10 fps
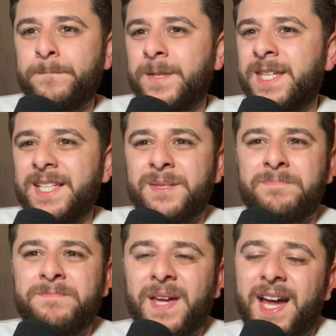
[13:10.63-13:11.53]
gets,
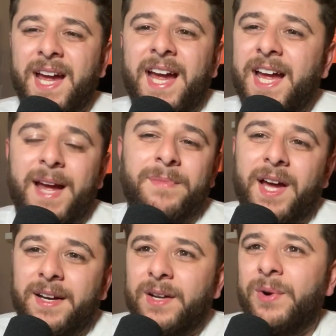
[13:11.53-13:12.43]
I'm
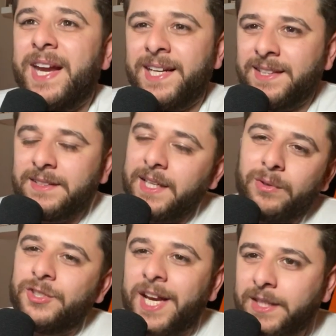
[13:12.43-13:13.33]
not a ratings, I
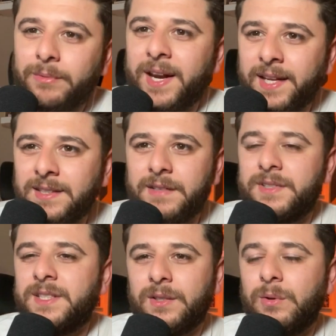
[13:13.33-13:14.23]
don't check the ratings
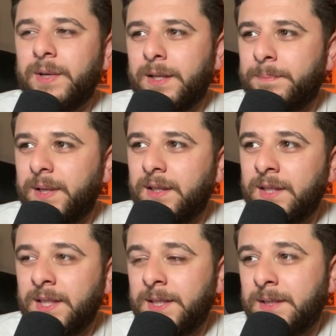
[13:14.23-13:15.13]
every single week, but
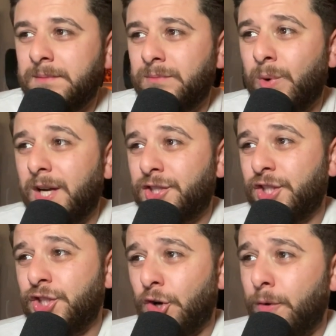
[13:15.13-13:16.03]

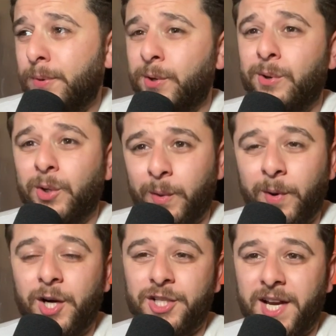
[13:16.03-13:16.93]
watching Joe Burrow or
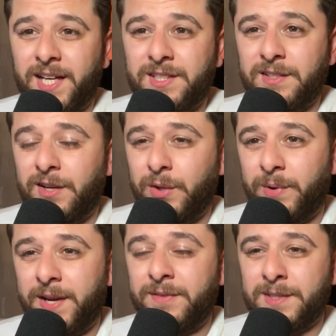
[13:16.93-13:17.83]
Lamar Jackson on the
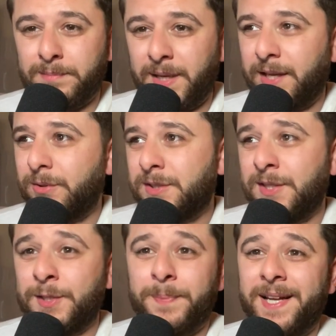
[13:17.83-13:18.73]
Ravens and Bengals,
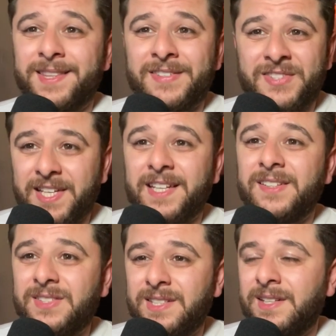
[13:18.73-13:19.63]
despite the
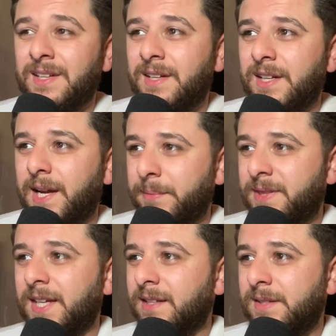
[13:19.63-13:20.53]
cities, I
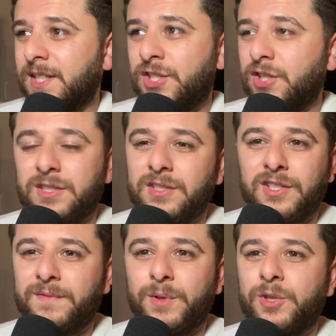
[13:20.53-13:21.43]
would think it's just as
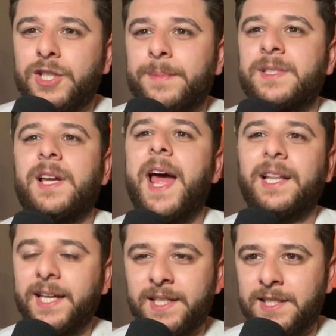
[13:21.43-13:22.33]
good viewership as the
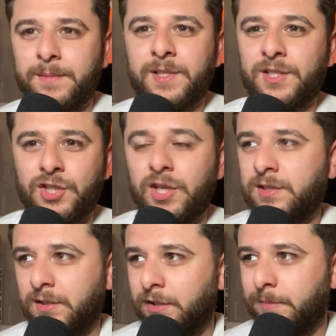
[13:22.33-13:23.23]
LA team because it's
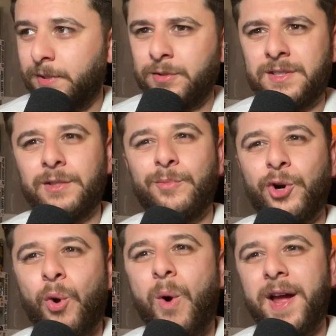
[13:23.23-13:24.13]
Justin Herbert, who's a little
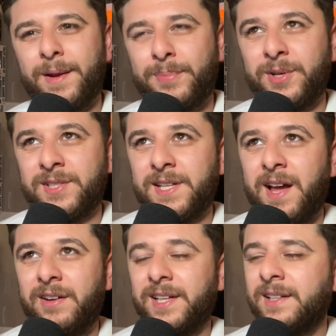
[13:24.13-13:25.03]
more quiet
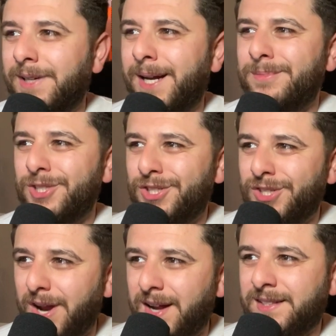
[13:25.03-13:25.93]
personality. I'm just
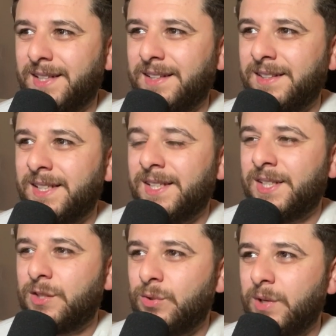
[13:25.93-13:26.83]
shocked that
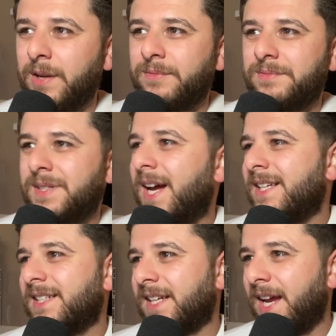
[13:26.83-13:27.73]
you have
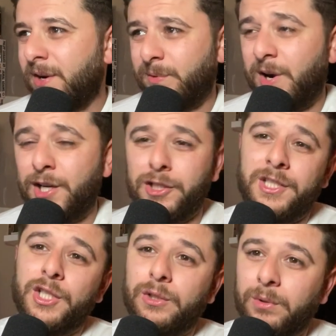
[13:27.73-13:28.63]
guys like Aaron Rodgers
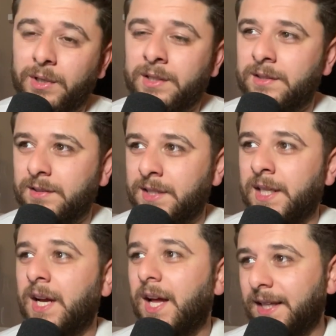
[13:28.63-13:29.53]
in New York
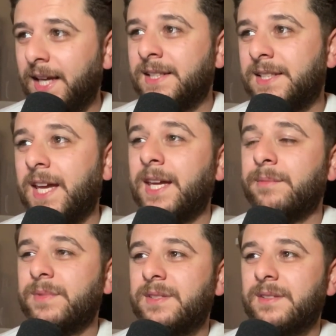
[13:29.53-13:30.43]
that got less
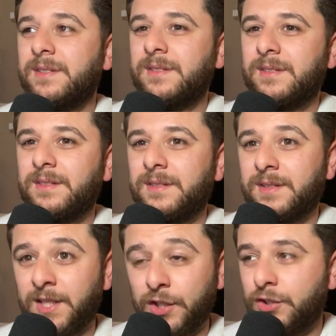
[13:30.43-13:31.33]
games
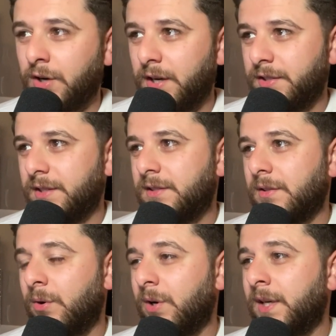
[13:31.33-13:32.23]
than the Chargers,
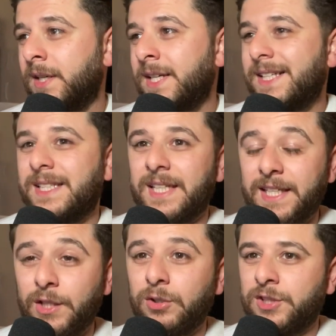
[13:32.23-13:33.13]
or the
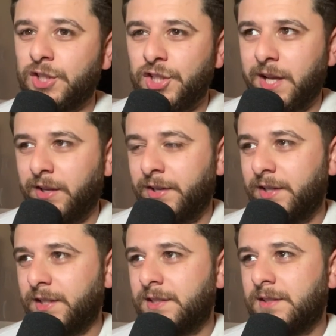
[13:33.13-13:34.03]
Eagles and Jalen
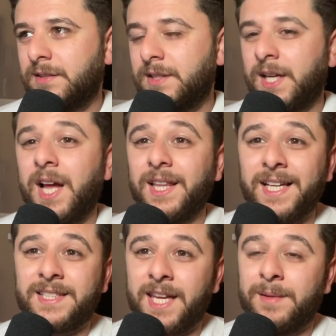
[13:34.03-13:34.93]
Hurts that got
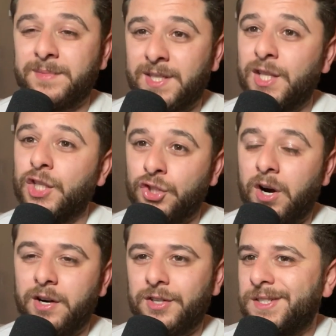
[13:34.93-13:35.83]
less games than the
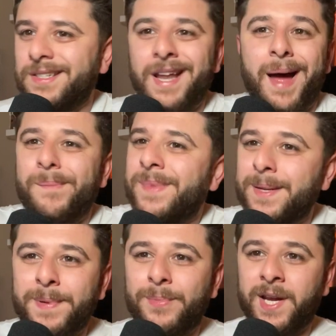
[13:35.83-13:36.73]
Chargers. Not
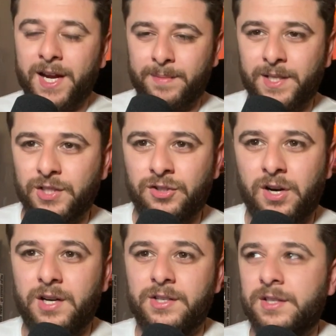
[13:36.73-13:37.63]
many people care about the
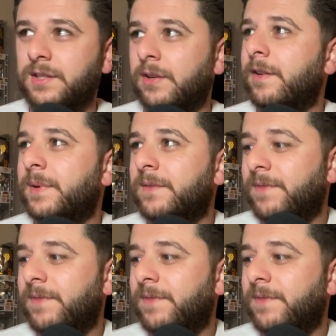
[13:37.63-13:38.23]
Chargers. They don't have any